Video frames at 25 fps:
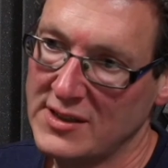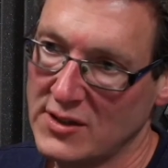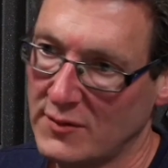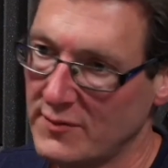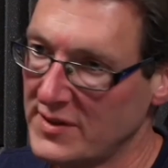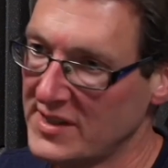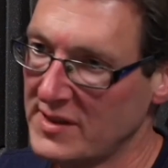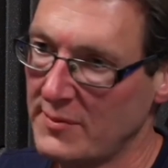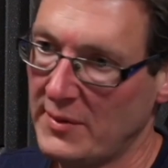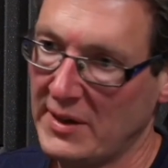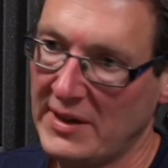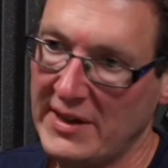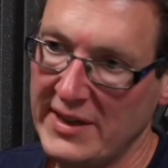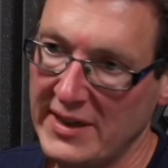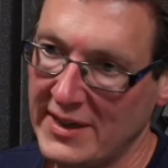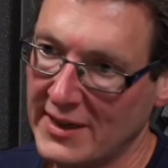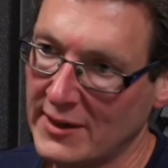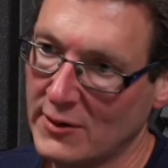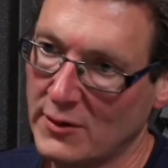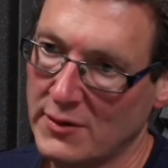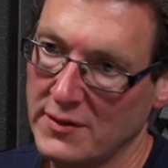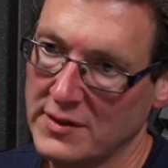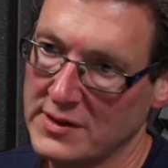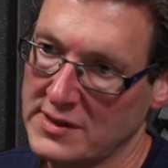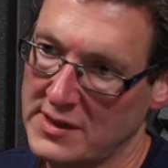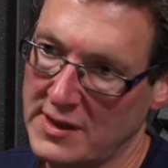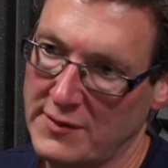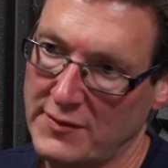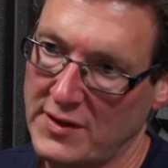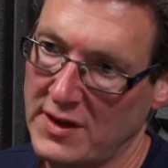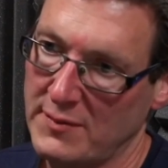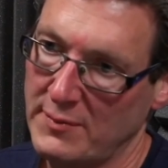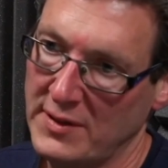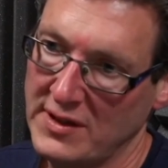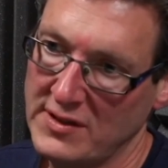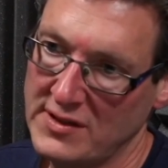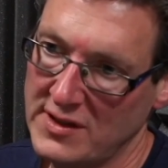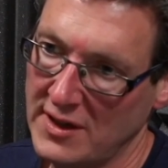obviously been leading a lot of the stuff
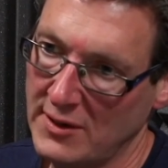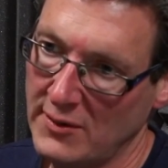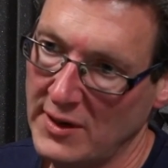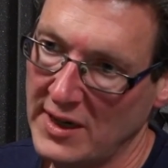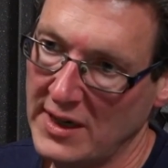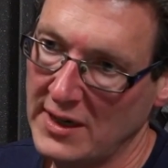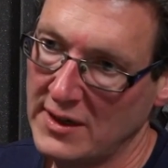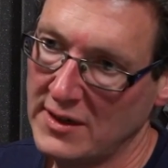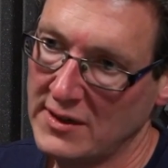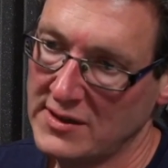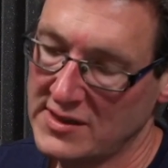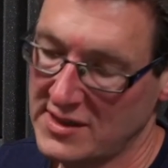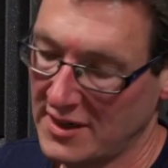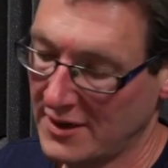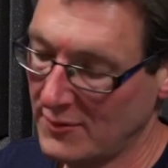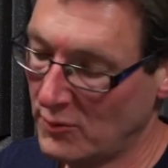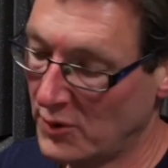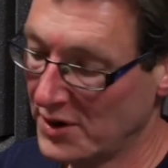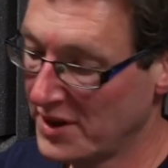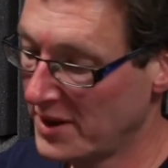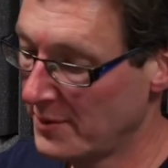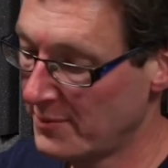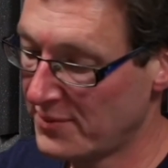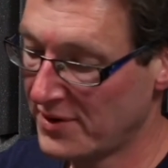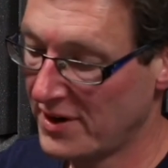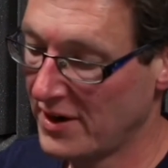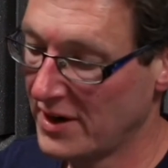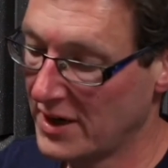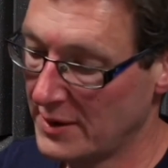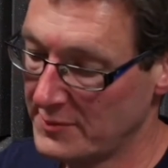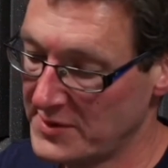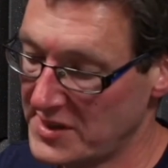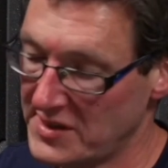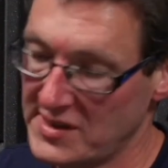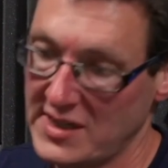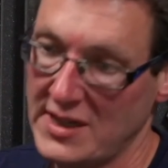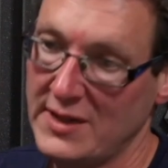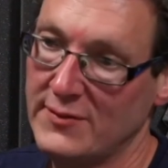they've been doing. So one of the
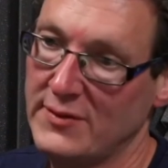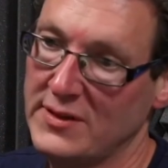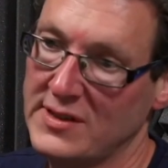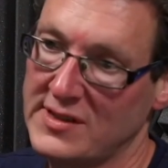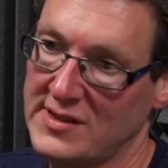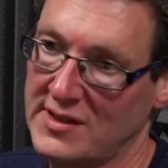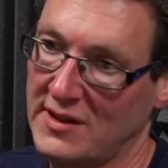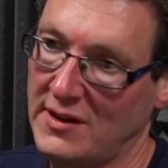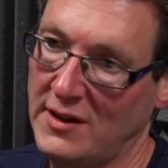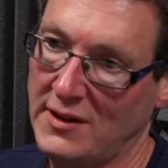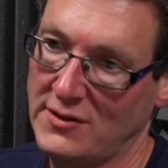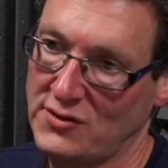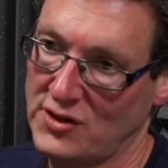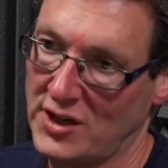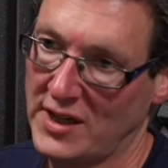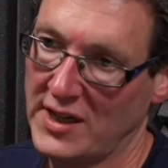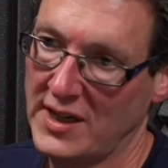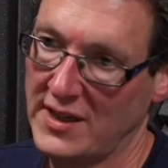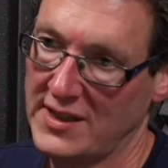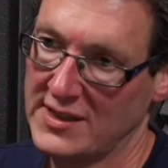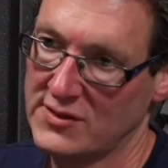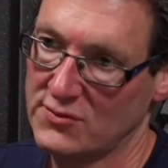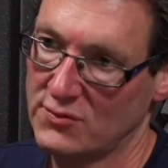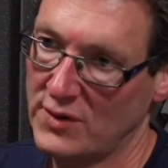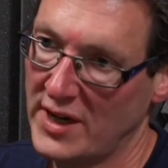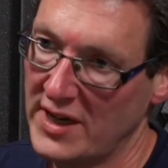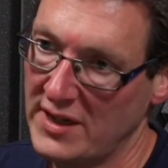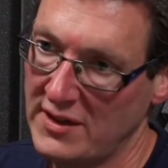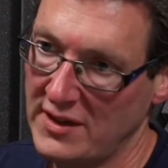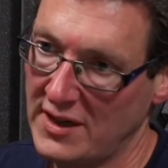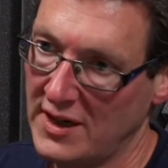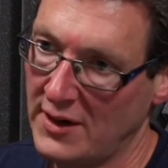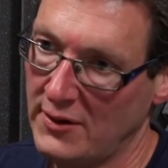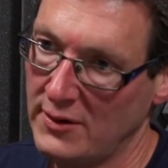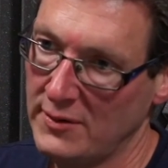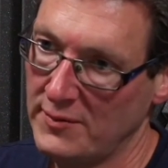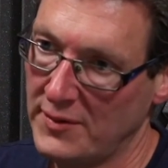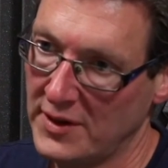programs is Evenstar, try and get this
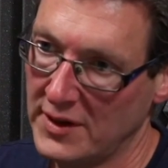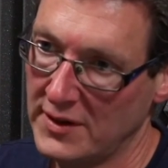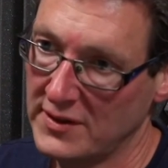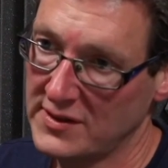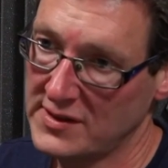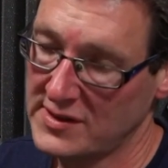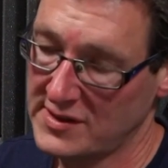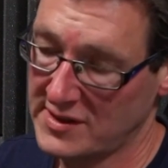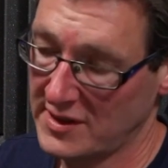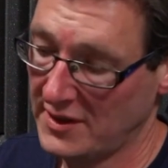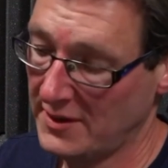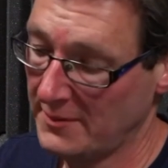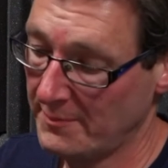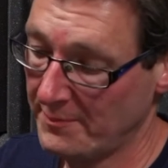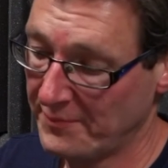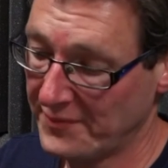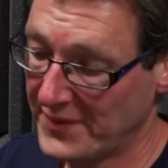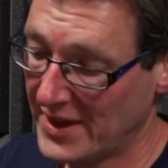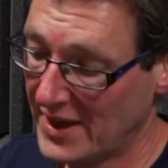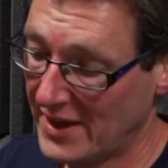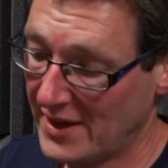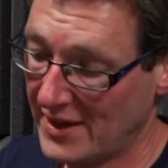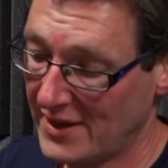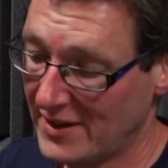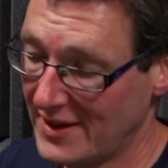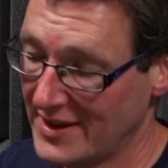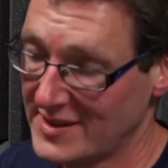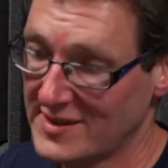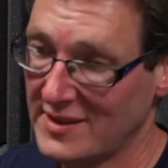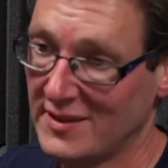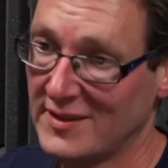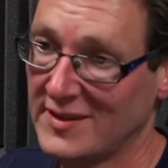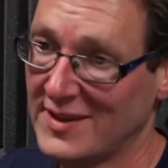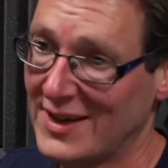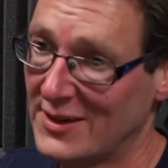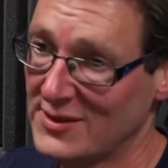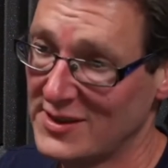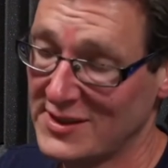radio that's less than
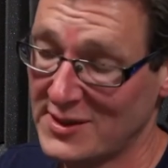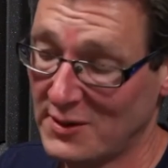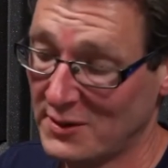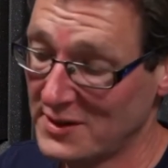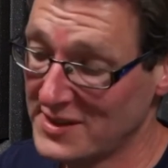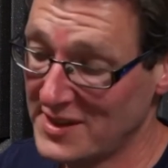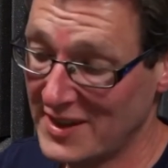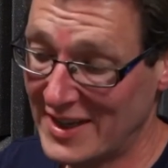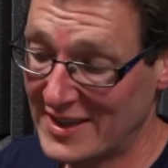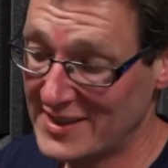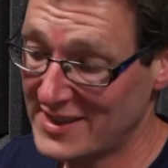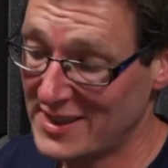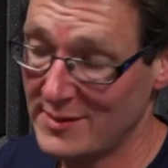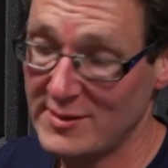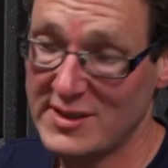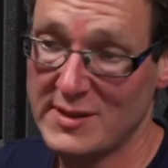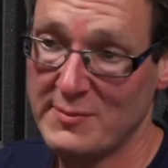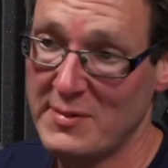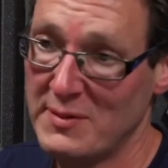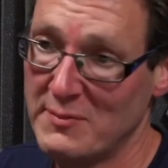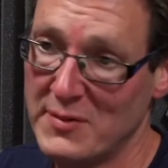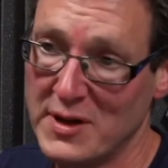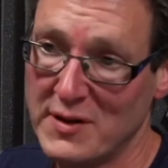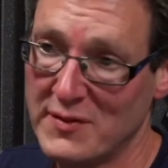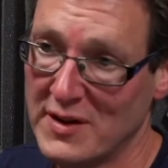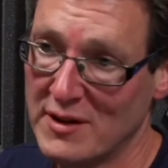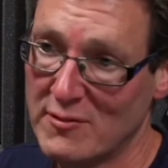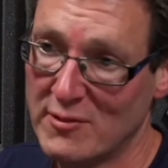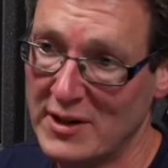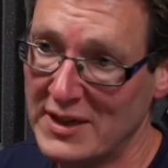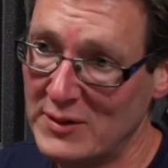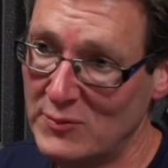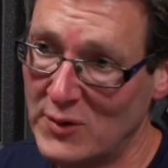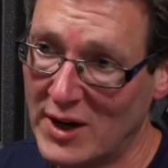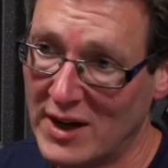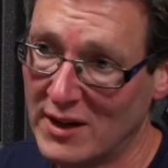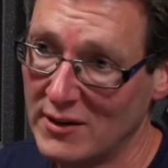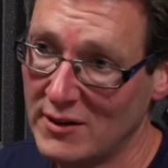$1,000, and that seems to be moving
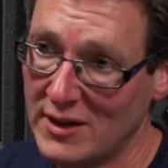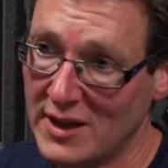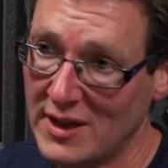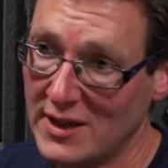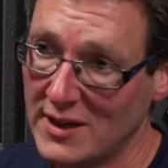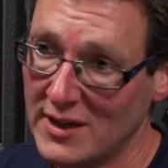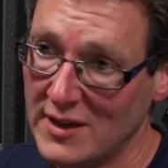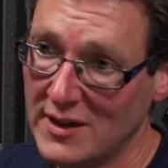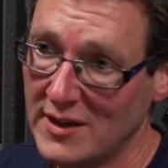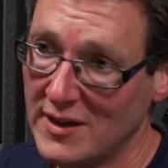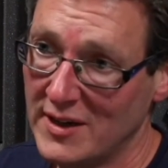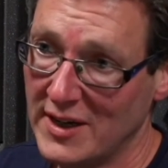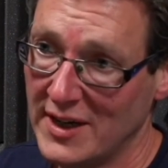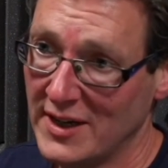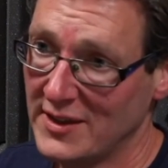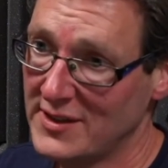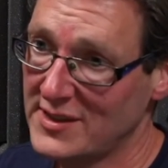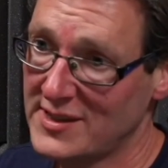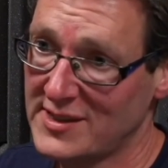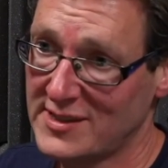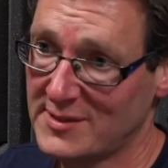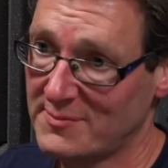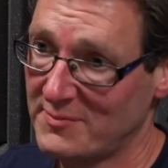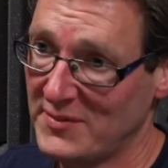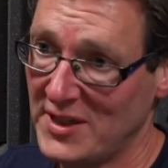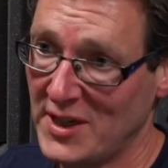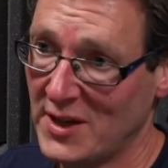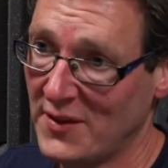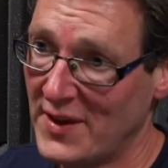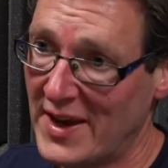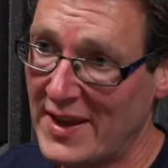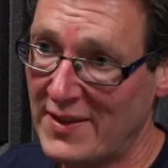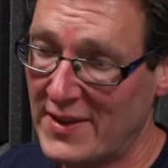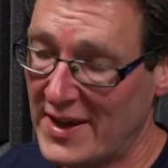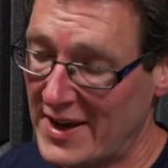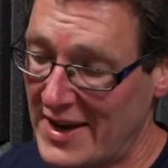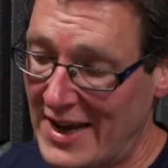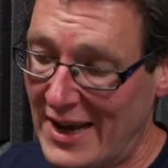really well. It's
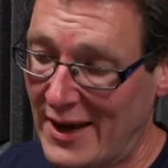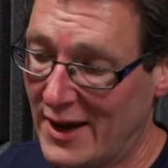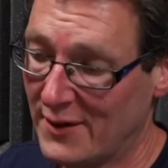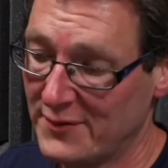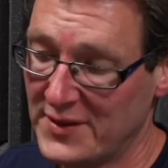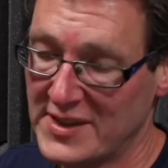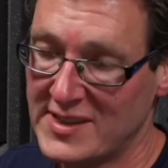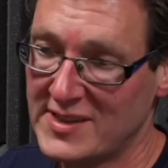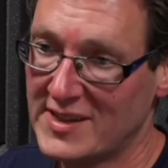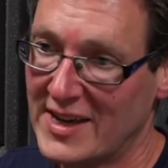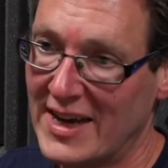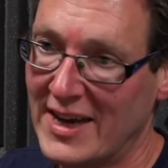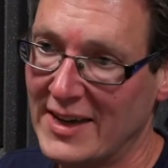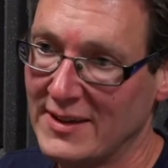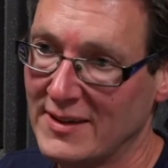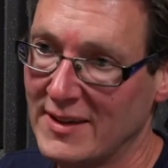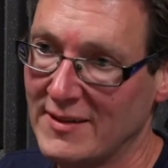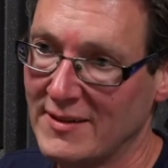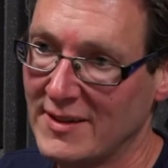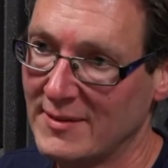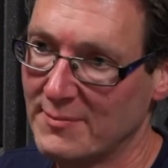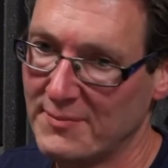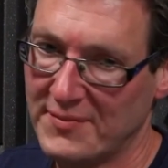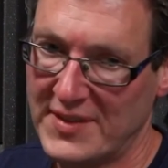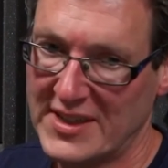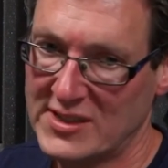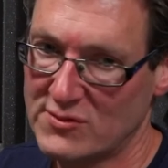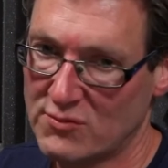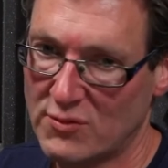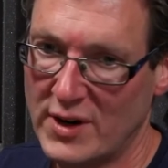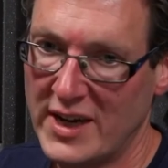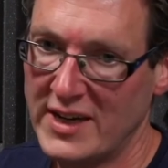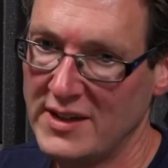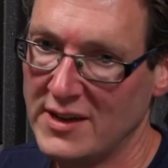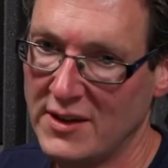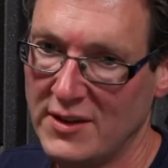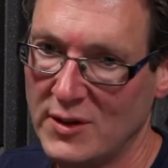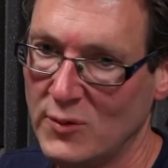they now have this
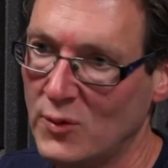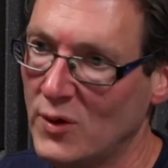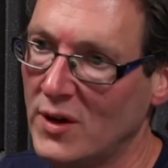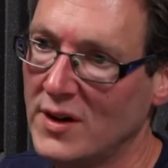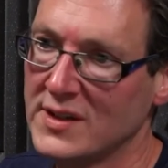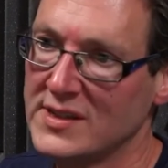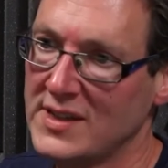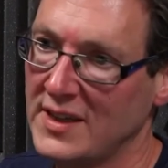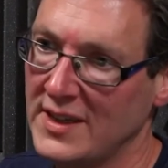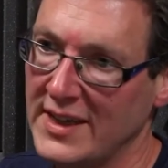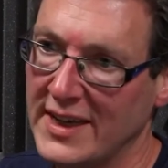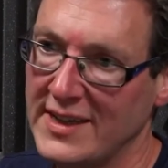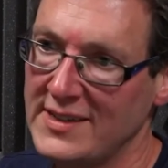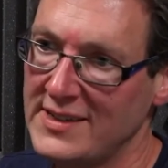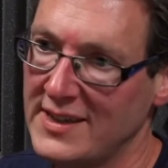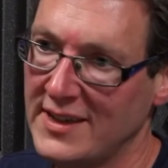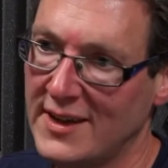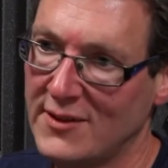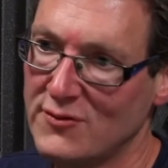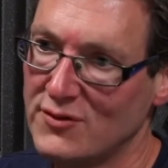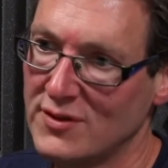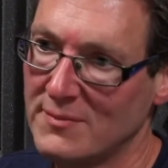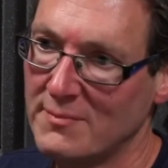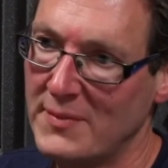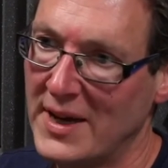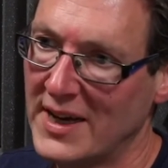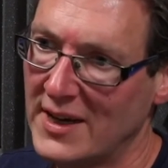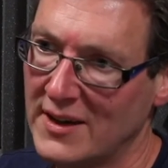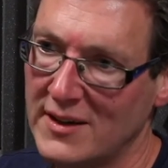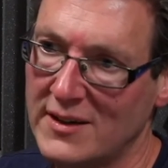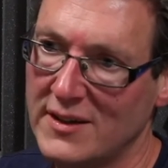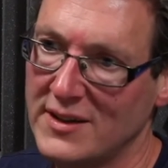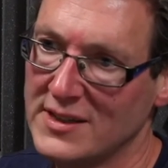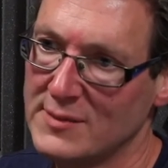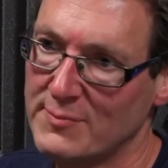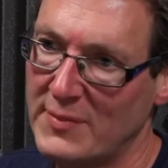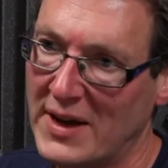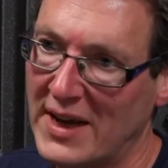radio that works in the 1800
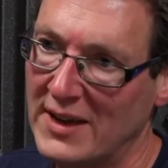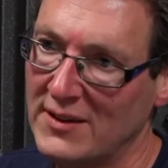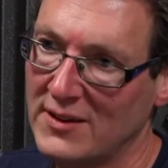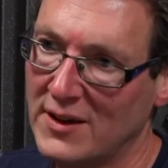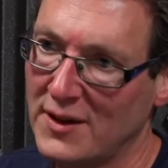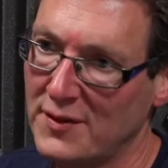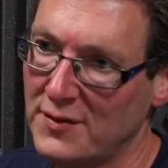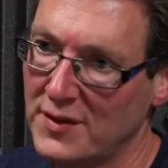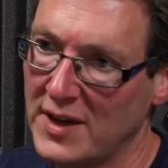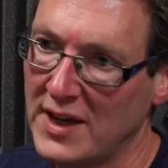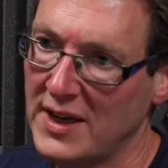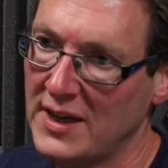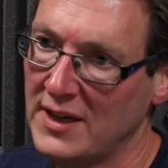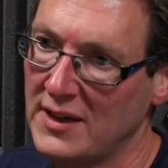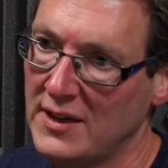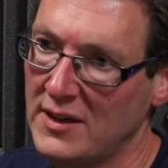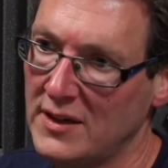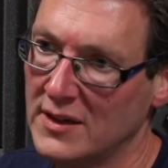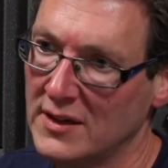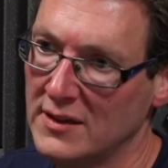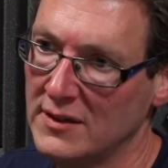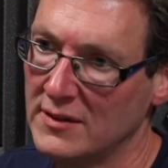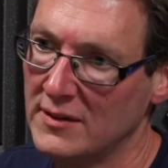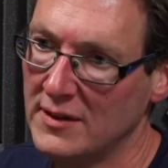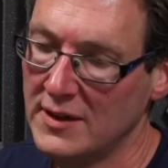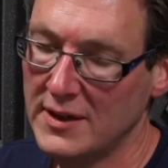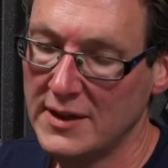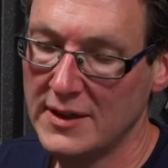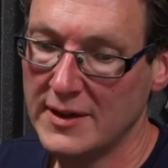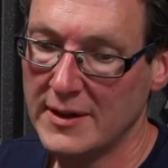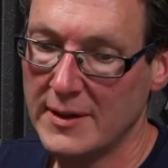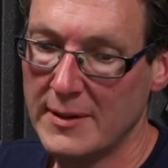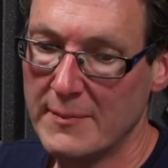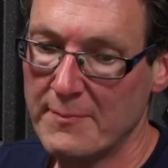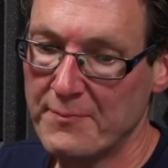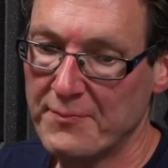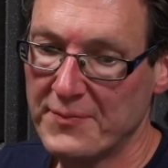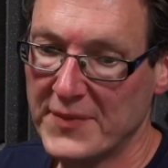megahertz band, I think, and
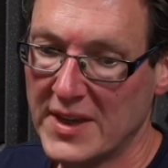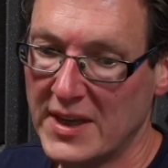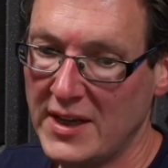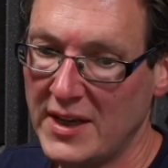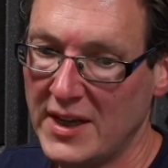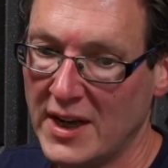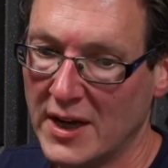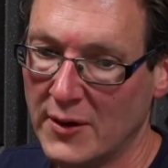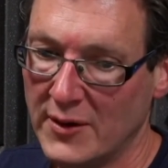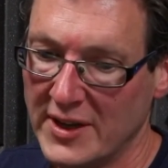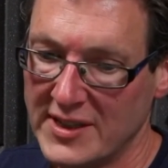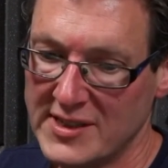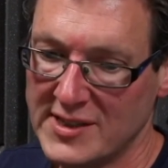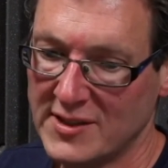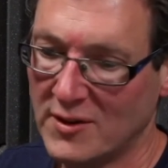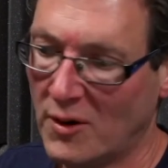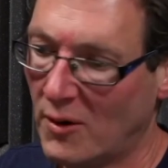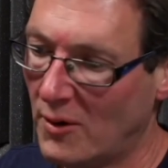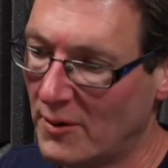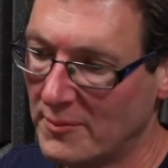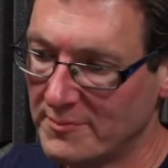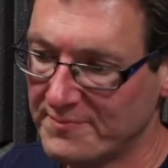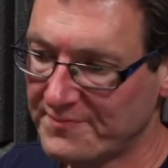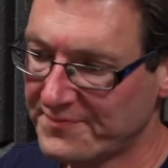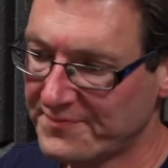it's not